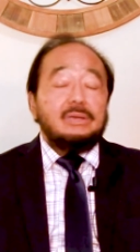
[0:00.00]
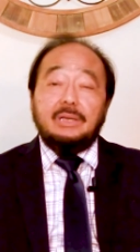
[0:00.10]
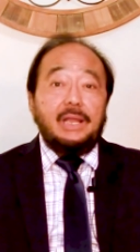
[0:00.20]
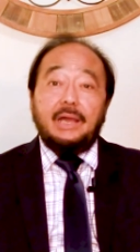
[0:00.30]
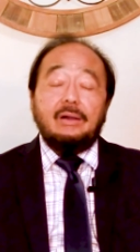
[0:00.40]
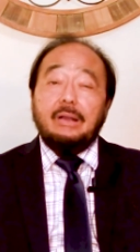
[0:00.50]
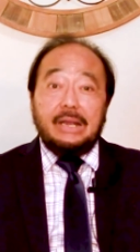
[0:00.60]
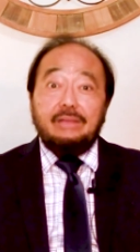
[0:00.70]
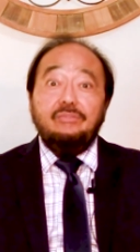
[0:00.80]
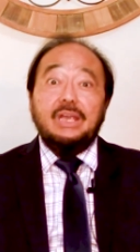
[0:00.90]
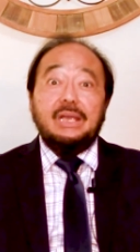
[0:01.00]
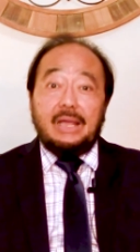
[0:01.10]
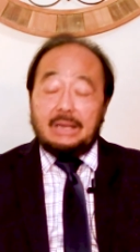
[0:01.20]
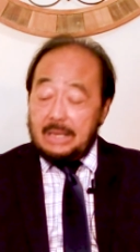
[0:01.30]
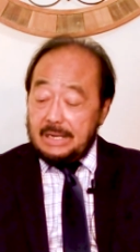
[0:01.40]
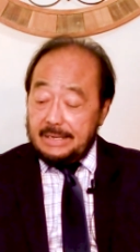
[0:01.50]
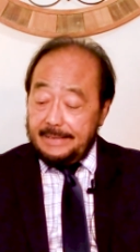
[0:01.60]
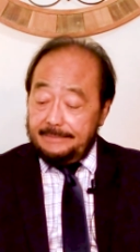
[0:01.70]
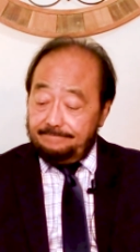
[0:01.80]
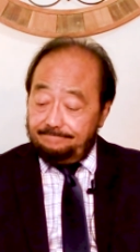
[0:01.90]
They are living a lie.
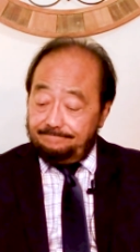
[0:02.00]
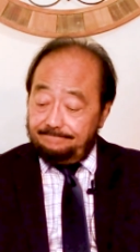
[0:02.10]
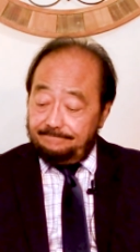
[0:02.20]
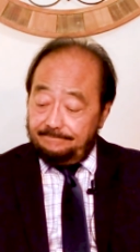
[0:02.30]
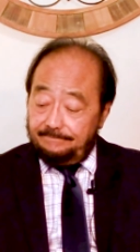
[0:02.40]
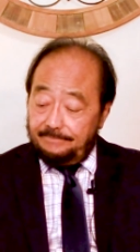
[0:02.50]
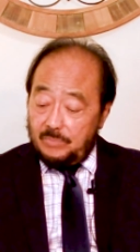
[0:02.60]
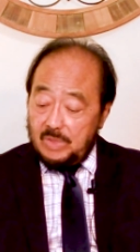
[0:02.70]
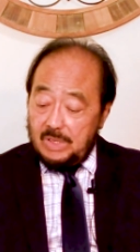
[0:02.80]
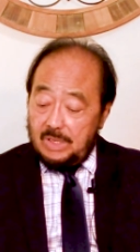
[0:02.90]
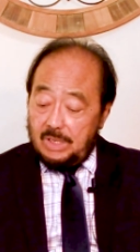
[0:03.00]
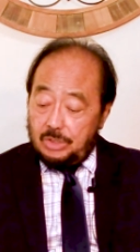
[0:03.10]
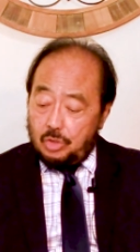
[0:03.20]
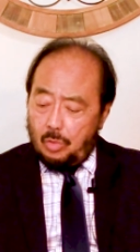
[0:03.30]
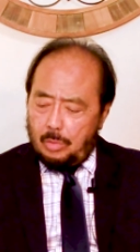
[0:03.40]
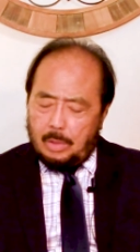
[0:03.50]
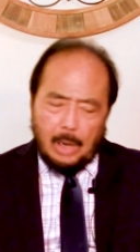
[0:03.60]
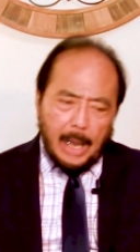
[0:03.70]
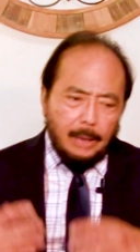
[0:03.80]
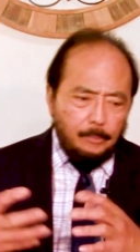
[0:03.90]
So
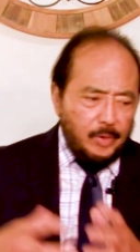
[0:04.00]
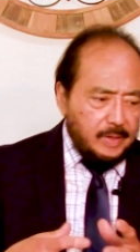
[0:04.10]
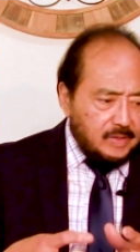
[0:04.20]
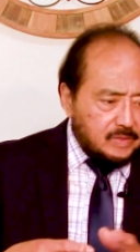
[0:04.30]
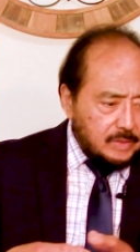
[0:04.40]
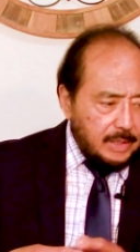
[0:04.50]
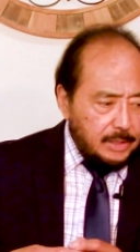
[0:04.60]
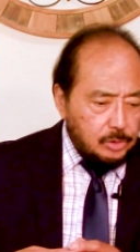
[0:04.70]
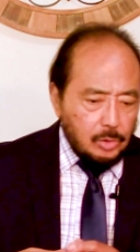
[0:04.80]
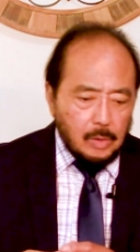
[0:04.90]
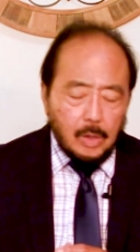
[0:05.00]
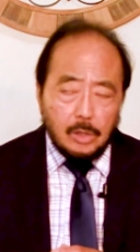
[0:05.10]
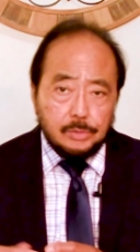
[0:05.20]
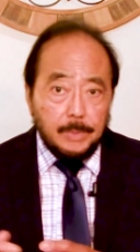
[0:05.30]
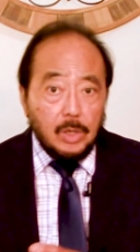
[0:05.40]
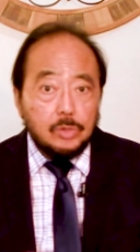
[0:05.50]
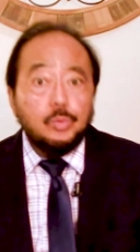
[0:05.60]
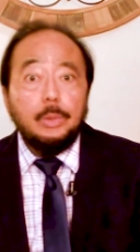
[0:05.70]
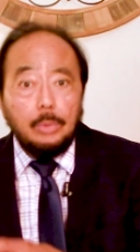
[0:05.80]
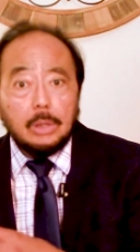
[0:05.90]
I'll bring this study to a close because we
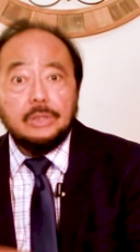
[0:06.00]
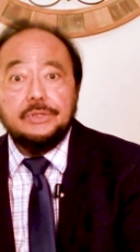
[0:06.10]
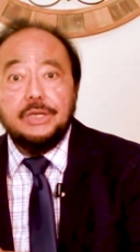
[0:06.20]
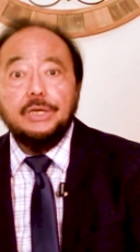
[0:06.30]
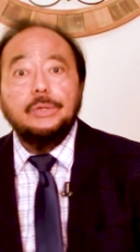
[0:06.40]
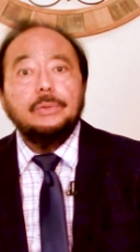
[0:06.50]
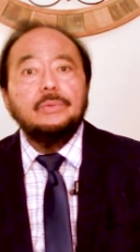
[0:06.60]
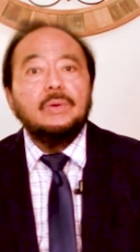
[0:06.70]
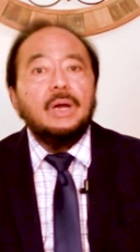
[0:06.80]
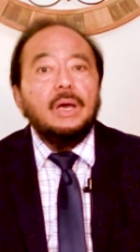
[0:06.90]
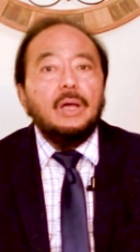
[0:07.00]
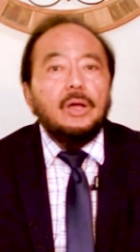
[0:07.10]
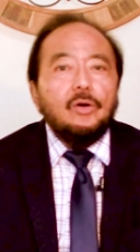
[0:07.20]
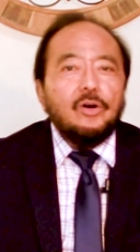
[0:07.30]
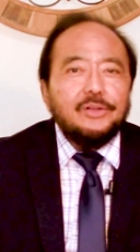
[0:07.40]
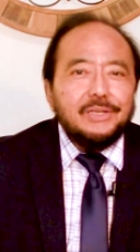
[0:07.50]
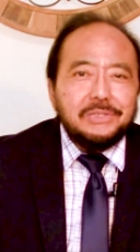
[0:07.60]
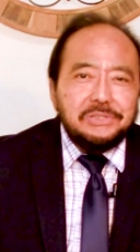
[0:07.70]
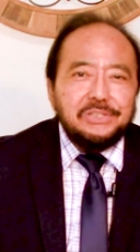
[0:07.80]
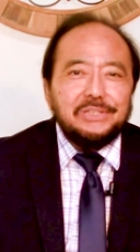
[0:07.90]
will continue on this
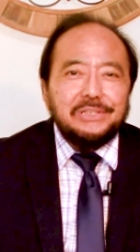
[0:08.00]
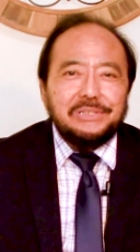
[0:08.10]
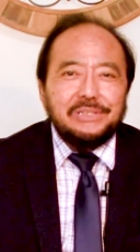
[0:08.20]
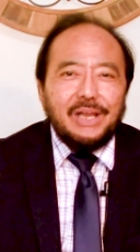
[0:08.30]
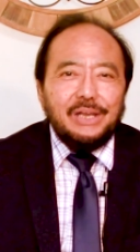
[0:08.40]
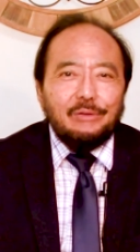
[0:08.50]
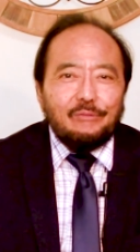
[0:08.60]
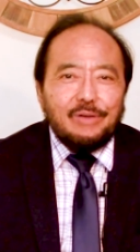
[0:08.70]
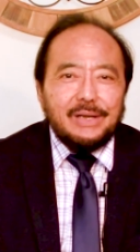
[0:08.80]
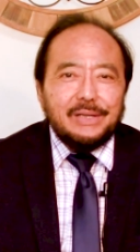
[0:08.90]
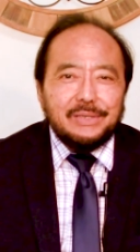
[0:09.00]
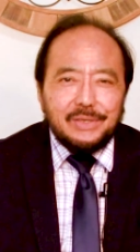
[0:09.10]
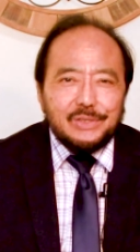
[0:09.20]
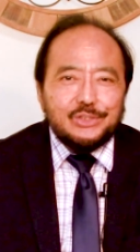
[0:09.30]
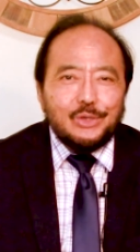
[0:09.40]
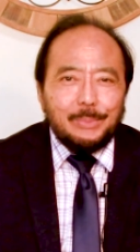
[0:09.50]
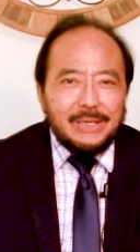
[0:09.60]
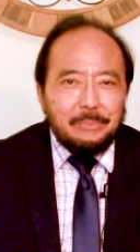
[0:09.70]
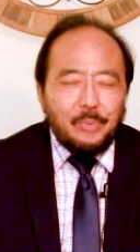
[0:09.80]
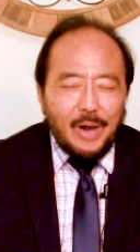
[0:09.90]
series and you'll find that there's so many
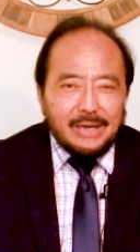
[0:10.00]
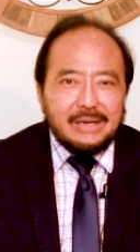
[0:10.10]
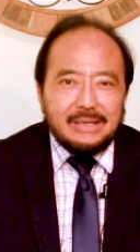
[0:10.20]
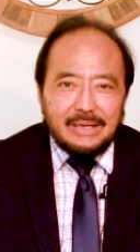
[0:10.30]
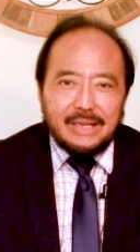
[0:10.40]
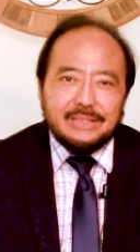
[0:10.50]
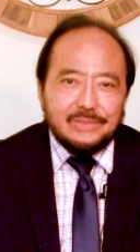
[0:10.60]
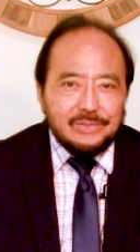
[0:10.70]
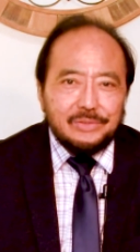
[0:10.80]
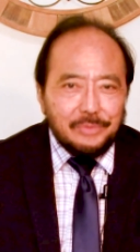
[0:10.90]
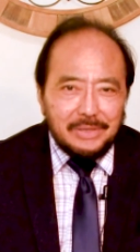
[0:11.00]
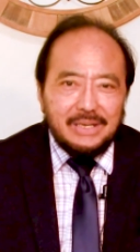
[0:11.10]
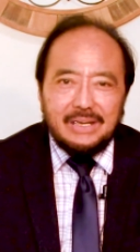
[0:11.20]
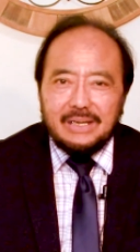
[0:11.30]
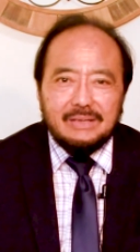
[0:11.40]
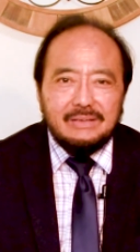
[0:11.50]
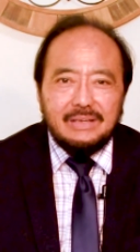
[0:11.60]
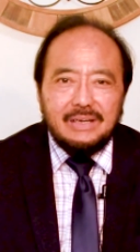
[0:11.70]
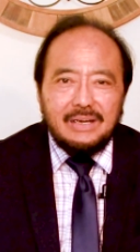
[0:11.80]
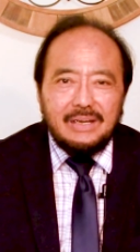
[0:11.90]
practical lessons right here
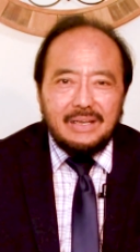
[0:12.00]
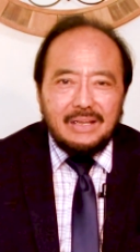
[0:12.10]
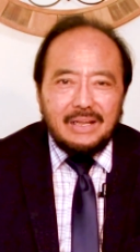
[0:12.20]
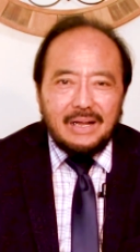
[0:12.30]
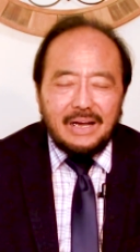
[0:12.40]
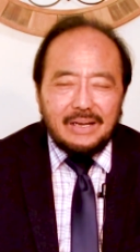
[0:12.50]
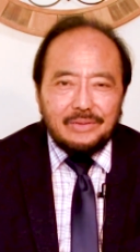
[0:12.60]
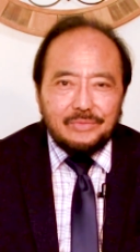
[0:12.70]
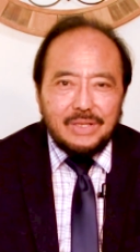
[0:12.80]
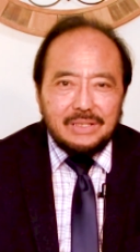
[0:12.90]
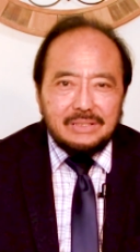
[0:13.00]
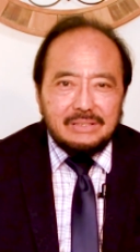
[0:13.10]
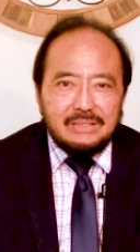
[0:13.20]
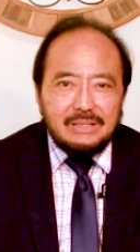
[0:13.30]
out of this.